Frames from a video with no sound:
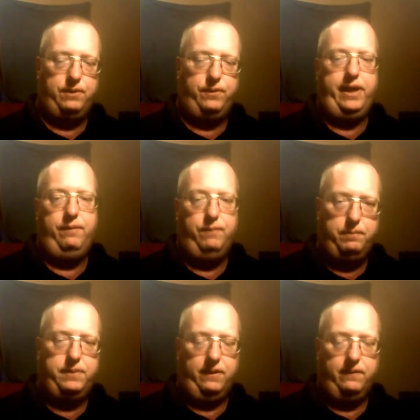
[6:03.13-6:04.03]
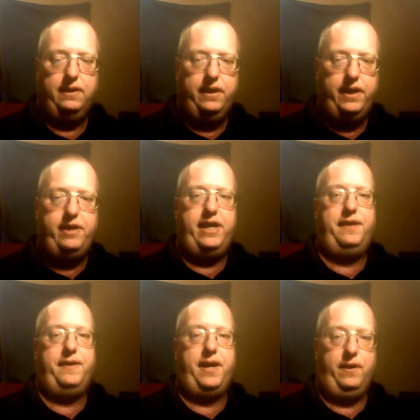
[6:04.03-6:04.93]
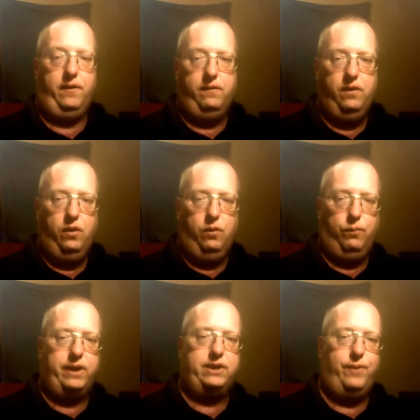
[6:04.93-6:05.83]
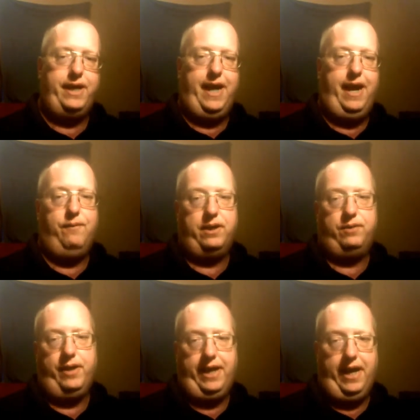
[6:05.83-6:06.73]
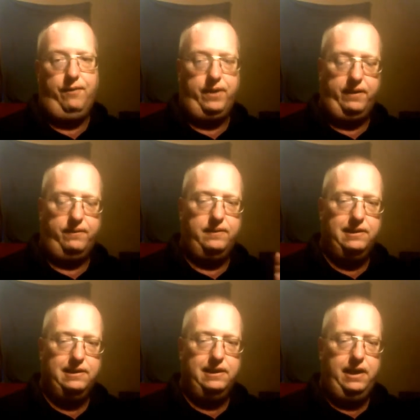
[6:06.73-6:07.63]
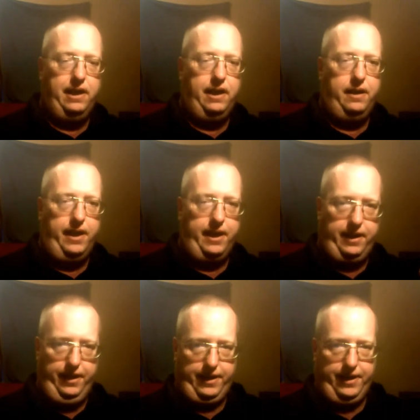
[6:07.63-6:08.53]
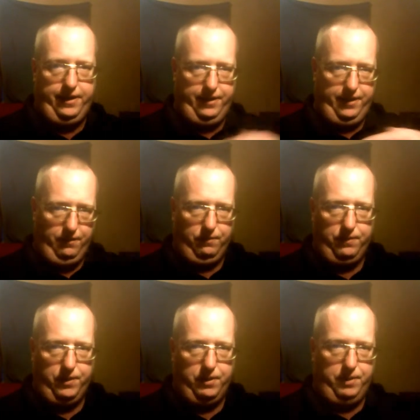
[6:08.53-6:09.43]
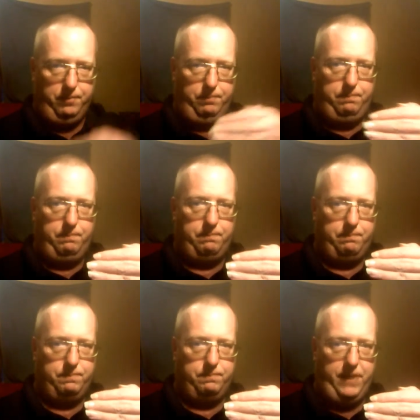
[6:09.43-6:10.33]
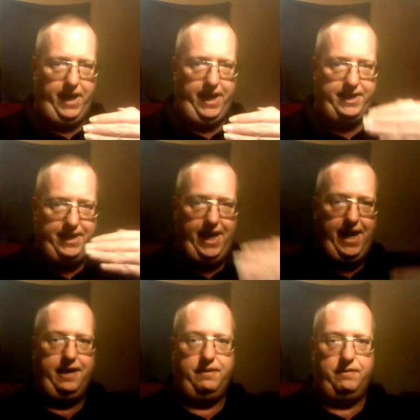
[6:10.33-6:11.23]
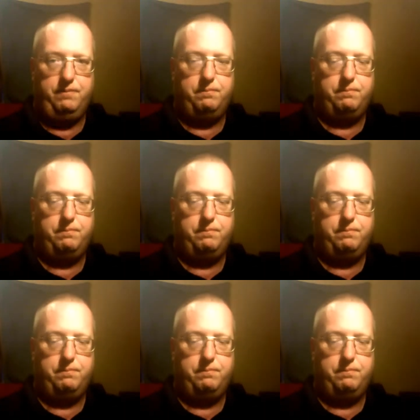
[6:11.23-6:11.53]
120, you know, you get the idea. 120k, 120k, one, you know, it, it you know, the, a chain